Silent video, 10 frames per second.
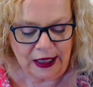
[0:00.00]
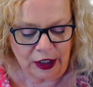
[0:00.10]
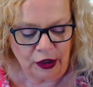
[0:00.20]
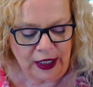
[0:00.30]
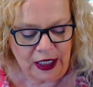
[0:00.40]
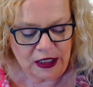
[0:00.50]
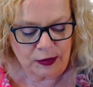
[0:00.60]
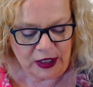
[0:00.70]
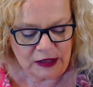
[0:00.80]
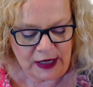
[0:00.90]
clearly
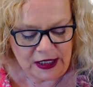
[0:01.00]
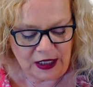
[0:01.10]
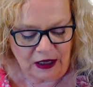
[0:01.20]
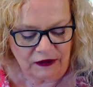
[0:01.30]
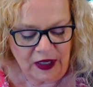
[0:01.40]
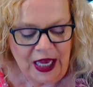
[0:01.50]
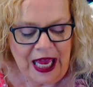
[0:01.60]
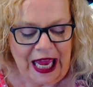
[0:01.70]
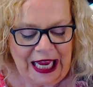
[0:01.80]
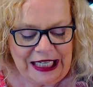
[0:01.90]
express myself
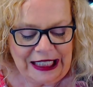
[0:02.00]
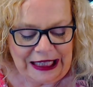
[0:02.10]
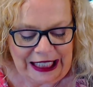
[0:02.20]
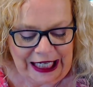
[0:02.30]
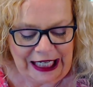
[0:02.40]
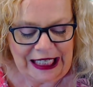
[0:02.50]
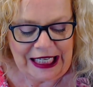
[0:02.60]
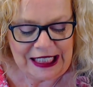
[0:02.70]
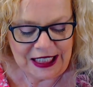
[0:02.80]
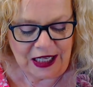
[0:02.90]
and glean
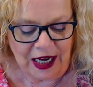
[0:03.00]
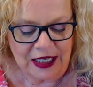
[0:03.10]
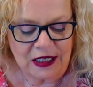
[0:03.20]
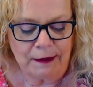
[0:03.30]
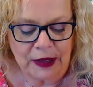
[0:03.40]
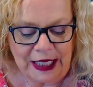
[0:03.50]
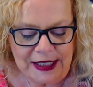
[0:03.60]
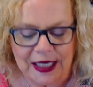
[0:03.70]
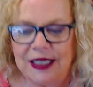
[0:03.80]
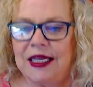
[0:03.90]
insight,
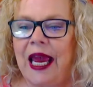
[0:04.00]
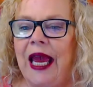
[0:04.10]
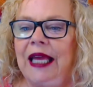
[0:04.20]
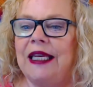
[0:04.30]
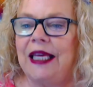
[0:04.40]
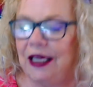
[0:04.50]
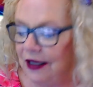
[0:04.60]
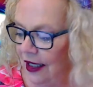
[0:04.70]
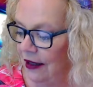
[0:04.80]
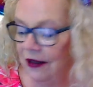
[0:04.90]
blessings, and
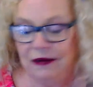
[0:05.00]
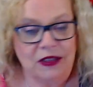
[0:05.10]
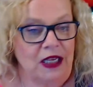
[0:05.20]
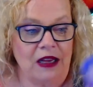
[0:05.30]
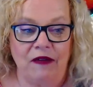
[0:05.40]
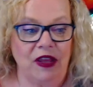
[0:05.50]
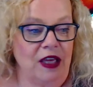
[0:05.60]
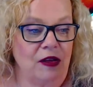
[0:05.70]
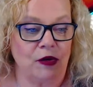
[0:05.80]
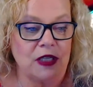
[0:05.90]
healing. It's
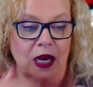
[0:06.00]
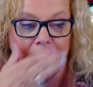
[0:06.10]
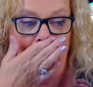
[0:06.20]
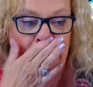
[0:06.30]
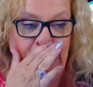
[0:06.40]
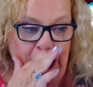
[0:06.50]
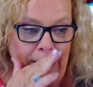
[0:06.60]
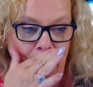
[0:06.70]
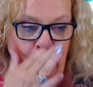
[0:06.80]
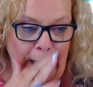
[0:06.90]
everything that we're talking about
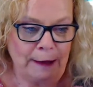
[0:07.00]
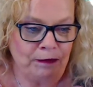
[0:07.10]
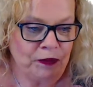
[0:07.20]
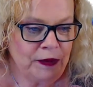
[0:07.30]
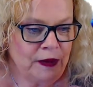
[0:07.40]
tonight, right?